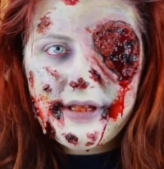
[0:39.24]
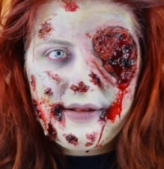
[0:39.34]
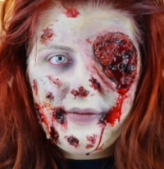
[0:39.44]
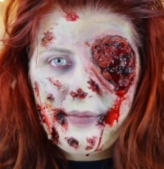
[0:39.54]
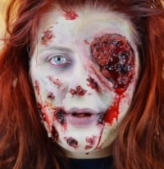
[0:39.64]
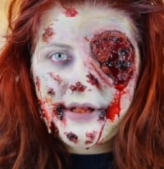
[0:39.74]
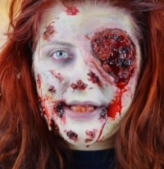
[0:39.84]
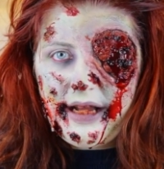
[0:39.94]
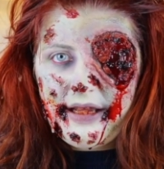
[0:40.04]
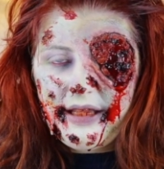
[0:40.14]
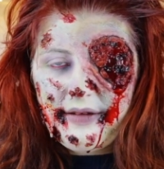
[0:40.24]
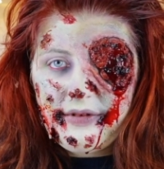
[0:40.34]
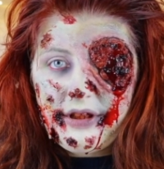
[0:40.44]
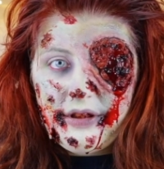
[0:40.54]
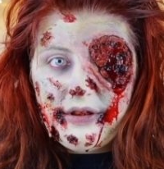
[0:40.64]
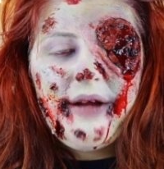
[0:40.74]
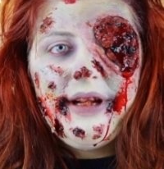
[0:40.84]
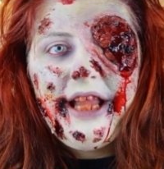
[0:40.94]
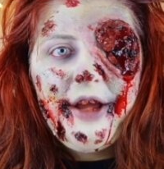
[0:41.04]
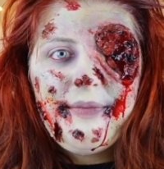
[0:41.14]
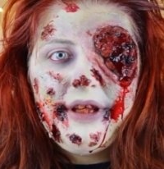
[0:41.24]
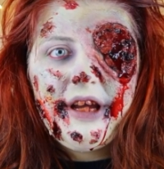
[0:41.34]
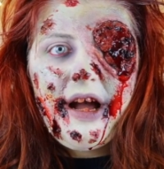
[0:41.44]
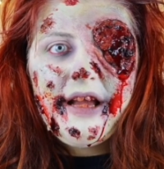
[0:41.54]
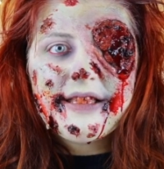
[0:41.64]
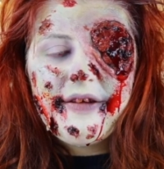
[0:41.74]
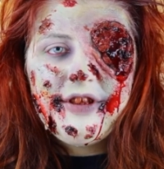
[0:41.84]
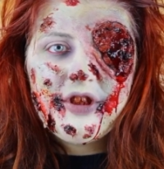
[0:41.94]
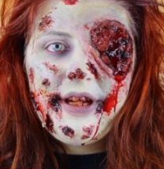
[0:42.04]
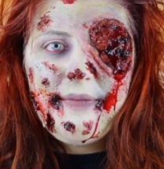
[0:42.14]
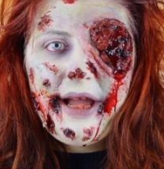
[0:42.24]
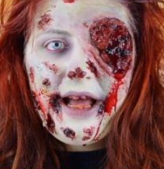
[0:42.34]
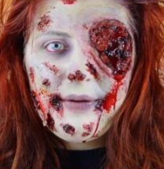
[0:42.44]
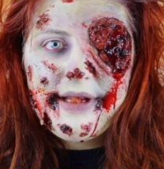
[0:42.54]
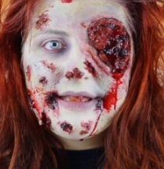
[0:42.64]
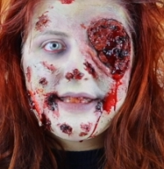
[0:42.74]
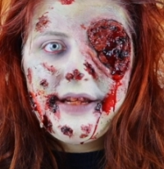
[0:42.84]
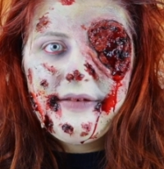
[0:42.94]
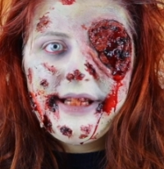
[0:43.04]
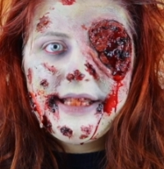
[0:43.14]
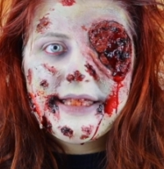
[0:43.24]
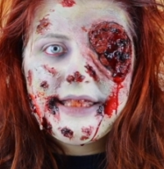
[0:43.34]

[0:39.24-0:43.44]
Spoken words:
different products I have used. I really hope you guys are enjoying my Halloween series.